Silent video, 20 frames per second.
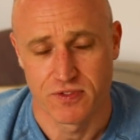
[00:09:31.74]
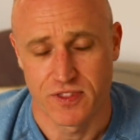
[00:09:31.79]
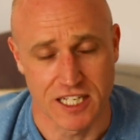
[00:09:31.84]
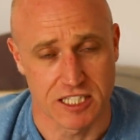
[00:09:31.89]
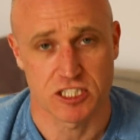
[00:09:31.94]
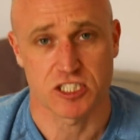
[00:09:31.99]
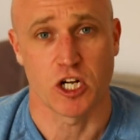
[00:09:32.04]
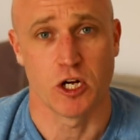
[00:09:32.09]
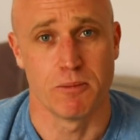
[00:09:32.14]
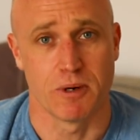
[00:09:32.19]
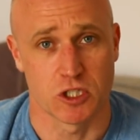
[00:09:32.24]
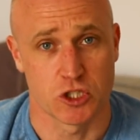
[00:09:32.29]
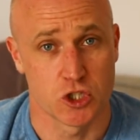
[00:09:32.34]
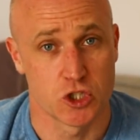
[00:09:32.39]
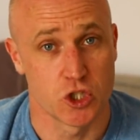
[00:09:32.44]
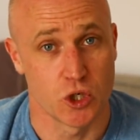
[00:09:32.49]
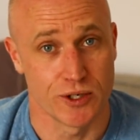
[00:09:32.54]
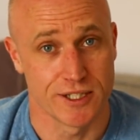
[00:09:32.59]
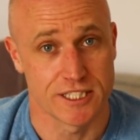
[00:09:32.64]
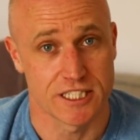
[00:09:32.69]
There's so
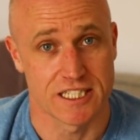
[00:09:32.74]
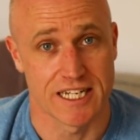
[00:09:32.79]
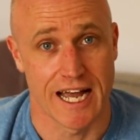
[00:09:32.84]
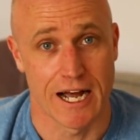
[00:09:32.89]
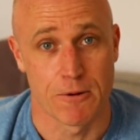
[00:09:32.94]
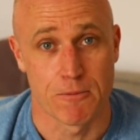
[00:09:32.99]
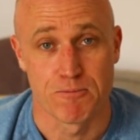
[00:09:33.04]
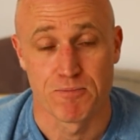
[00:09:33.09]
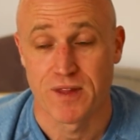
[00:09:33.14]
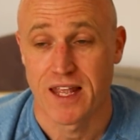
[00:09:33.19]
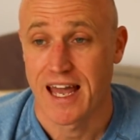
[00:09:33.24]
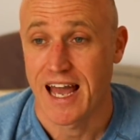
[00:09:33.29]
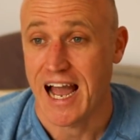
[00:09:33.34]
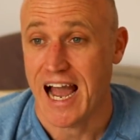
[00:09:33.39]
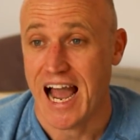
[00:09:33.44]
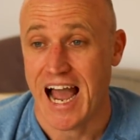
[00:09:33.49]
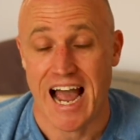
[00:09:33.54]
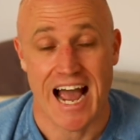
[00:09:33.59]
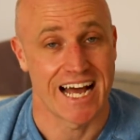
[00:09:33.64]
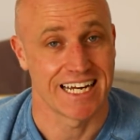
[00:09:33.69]
much choice now,
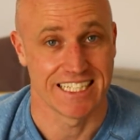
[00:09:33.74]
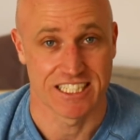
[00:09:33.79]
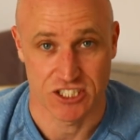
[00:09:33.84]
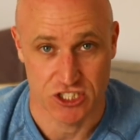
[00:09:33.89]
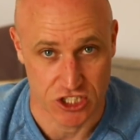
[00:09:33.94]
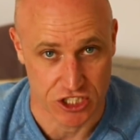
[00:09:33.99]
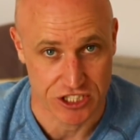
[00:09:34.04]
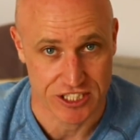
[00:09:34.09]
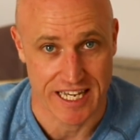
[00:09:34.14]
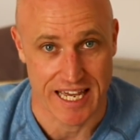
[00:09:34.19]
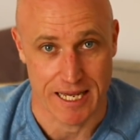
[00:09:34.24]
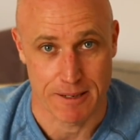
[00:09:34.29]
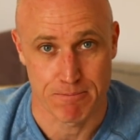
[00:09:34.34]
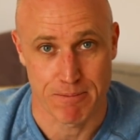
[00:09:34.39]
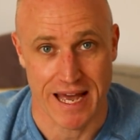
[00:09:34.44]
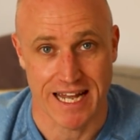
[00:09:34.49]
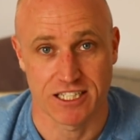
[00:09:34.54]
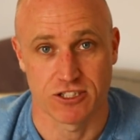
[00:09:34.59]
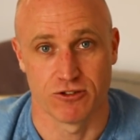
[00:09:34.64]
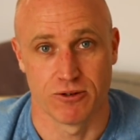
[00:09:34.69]
and it's just
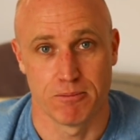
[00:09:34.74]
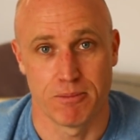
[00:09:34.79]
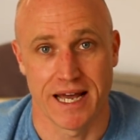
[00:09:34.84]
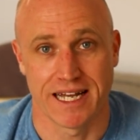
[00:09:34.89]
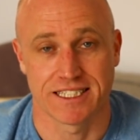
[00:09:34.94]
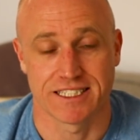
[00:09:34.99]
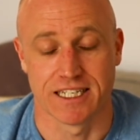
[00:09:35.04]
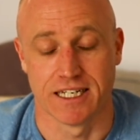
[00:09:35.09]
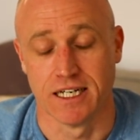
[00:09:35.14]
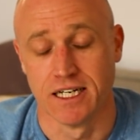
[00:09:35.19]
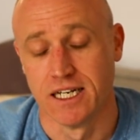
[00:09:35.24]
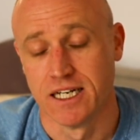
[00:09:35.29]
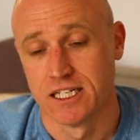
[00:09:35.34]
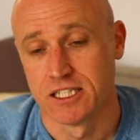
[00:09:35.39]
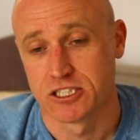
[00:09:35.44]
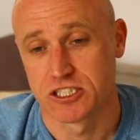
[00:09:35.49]
getting better and better.